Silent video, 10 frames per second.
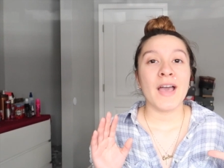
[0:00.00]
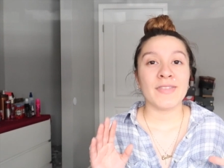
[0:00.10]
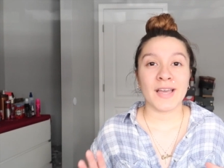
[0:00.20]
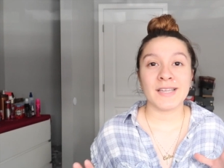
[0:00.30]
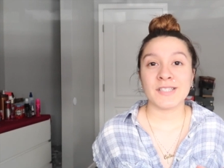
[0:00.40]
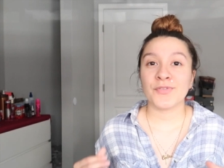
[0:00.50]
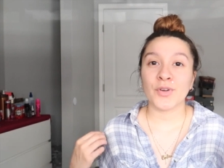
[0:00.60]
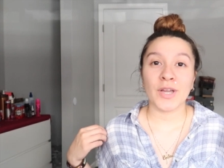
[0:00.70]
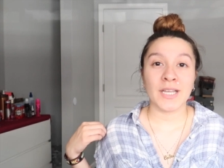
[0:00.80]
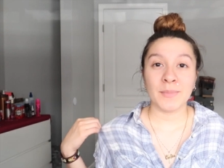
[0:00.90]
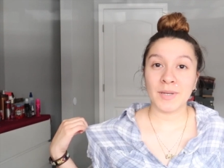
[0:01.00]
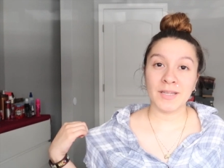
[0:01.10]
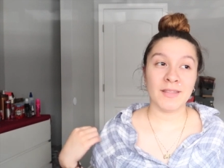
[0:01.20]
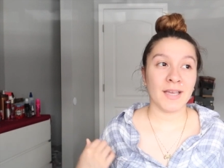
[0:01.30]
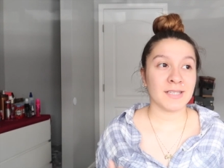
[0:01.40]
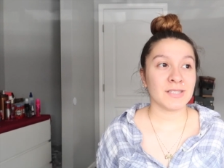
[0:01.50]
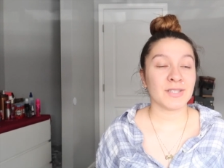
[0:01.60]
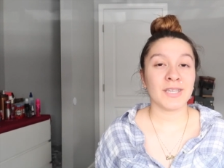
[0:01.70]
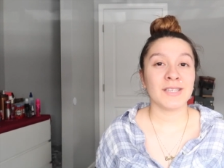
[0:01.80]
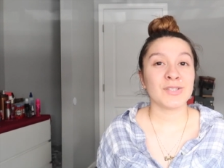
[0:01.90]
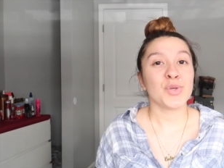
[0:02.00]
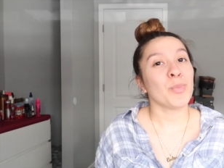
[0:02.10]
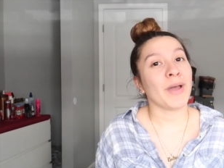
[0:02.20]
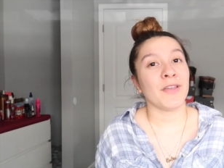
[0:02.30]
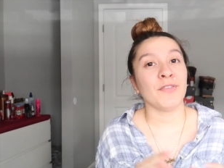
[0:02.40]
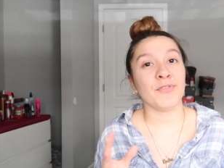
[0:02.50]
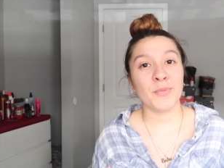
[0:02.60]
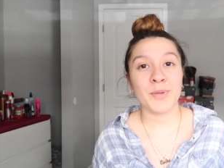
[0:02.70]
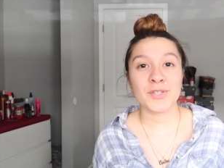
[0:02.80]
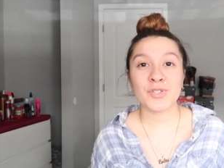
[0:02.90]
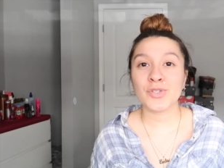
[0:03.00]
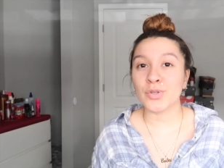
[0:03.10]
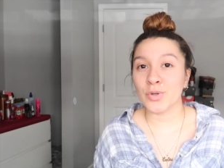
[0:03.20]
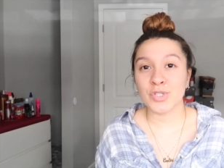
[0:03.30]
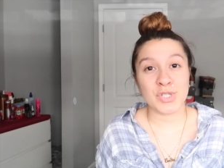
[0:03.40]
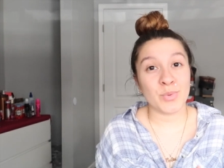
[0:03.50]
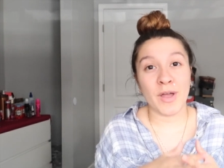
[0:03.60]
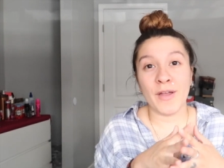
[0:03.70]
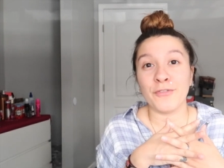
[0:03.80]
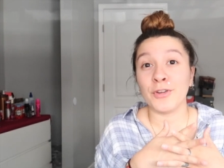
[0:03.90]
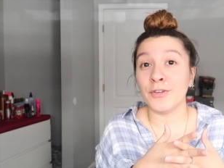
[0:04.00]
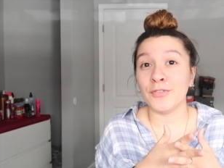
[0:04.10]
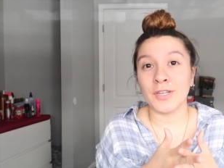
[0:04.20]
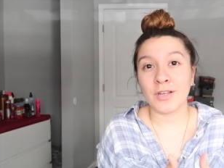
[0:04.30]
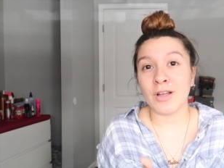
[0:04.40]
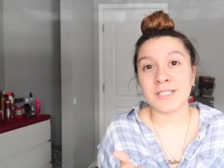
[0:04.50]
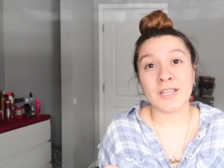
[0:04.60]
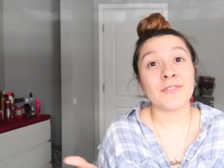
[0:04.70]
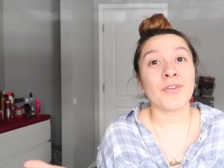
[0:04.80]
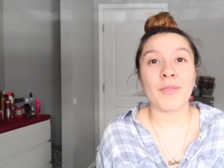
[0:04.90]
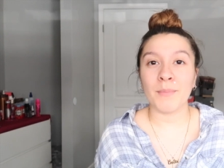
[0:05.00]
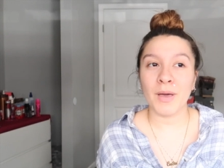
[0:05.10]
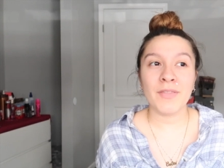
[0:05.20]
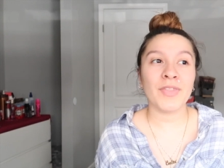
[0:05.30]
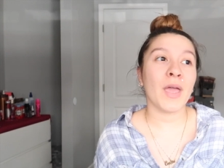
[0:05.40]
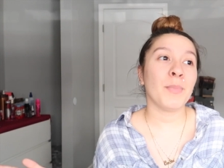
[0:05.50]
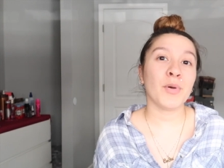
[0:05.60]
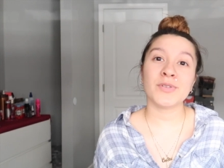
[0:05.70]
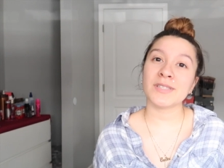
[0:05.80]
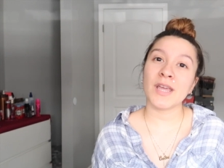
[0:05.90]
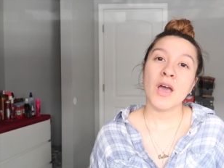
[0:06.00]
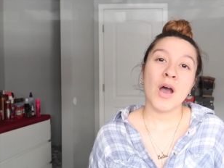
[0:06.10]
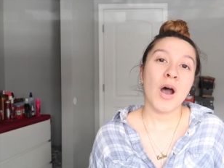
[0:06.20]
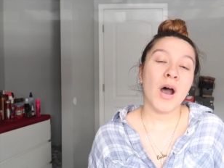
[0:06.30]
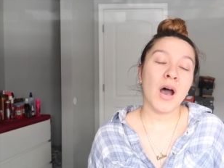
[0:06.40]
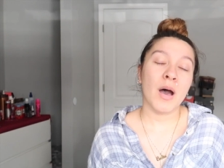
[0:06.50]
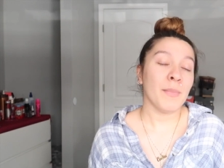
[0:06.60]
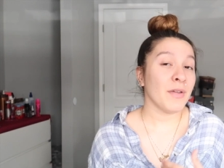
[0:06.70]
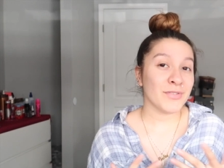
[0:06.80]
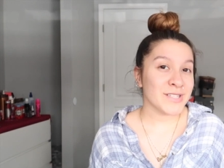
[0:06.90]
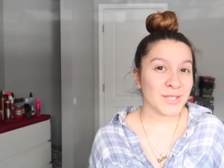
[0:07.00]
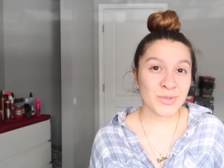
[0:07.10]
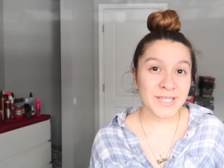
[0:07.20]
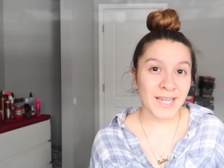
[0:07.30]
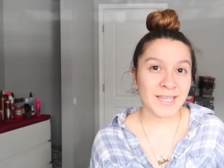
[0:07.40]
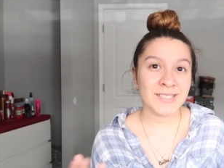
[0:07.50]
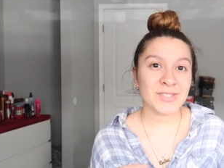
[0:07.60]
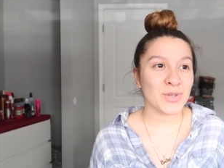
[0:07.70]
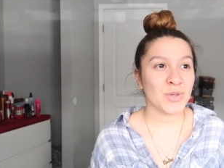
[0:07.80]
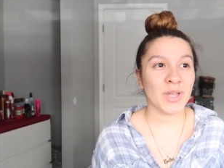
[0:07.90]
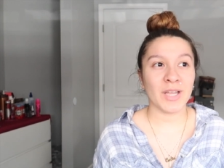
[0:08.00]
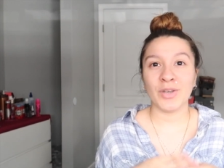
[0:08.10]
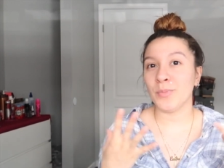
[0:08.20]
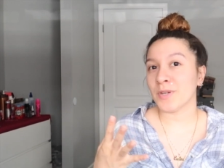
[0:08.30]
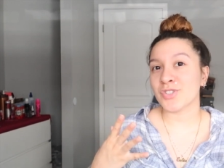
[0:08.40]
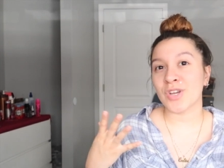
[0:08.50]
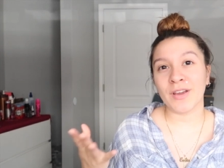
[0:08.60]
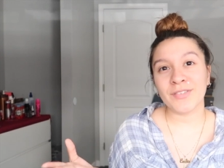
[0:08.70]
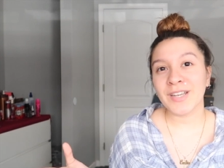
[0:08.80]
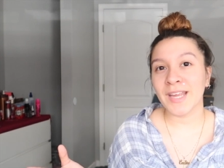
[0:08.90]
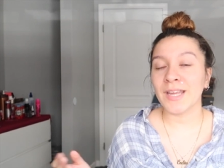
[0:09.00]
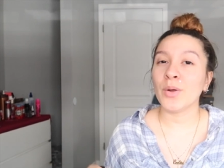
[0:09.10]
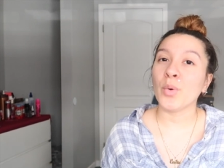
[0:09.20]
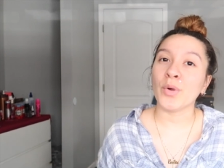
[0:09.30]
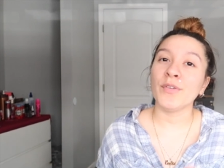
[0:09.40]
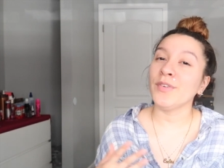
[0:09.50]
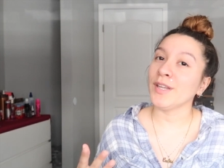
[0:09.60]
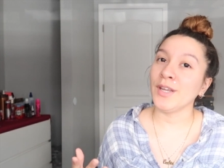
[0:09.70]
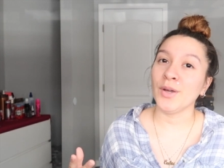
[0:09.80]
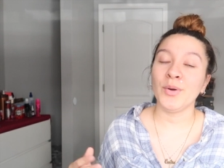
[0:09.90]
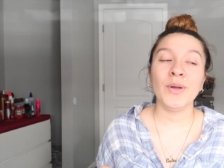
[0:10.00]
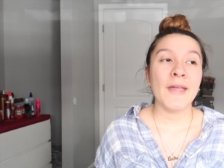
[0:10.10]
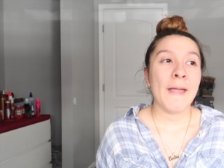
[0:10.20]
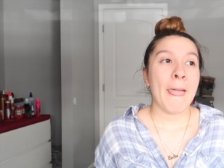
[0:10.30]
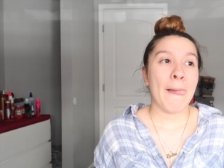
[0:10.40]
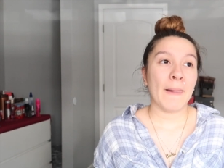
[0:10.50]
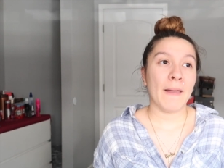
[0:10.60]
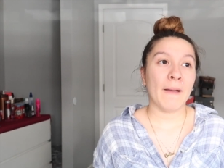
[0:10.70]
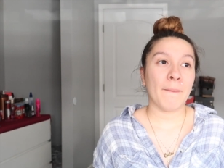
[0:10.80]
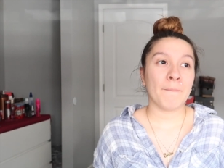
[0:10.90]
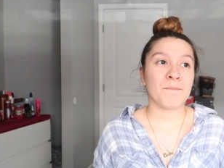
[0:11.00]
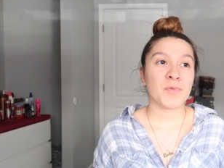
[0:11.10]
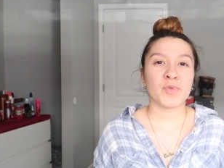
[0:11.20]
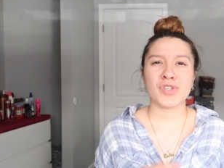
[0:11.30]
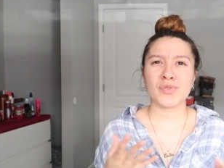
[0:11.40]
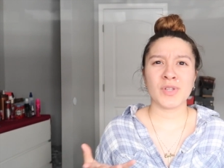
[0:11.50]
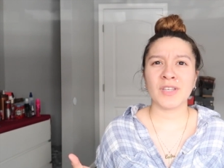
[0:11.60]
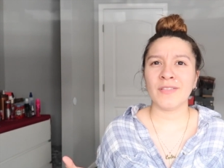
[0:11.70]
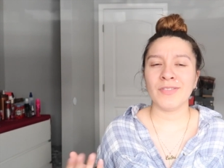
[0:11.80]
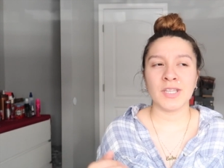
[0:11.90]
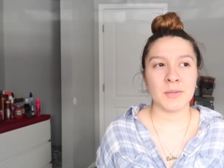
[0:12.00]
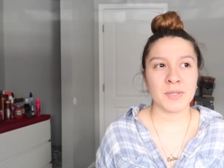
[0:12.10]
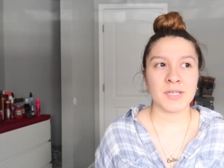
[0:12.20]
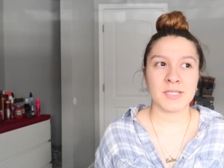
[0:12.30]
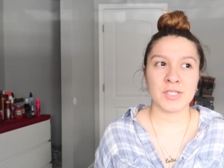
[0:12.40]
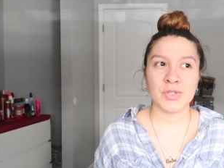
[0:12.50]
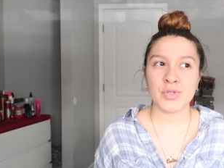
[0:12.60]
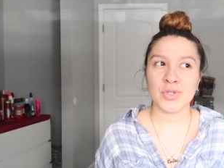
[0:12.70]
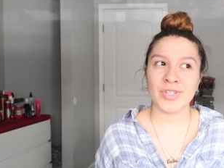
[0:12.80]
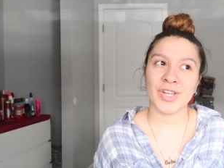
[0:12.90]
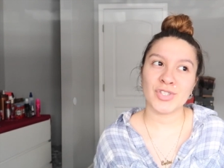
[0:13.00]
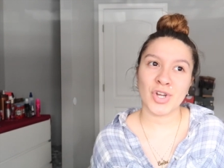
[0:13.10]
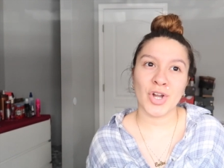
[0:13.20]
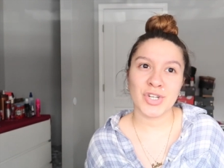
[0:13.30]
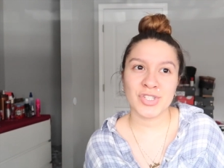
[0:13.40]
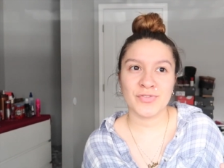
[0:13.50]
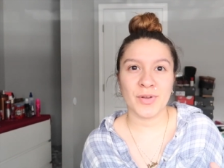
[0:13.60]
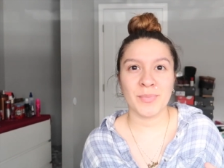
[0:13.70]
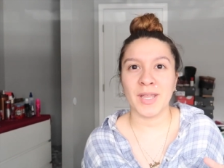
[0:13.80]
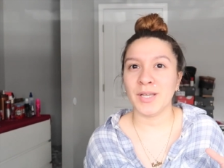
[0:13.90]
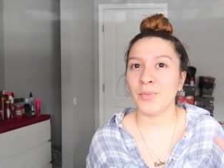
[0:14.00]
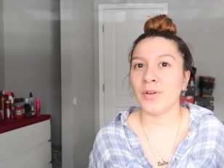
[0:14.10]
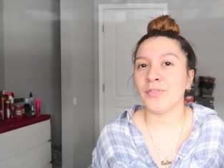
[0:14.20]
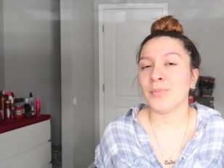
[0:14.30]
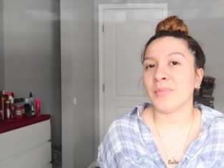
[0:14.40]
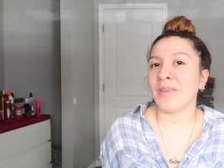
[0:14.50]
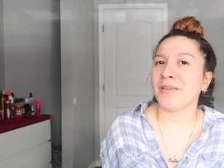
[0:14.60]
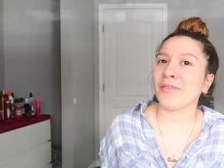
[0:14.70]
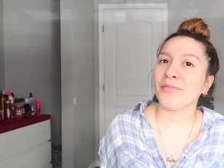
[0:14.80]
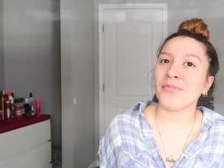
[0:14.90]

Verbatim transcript: that is for anybody that is looking to buy feet pictures or just want free feet content for the month. I post um, every single day, so you get a new picture every day or a video, um, which is really convenient because usually I charge from anywhere from like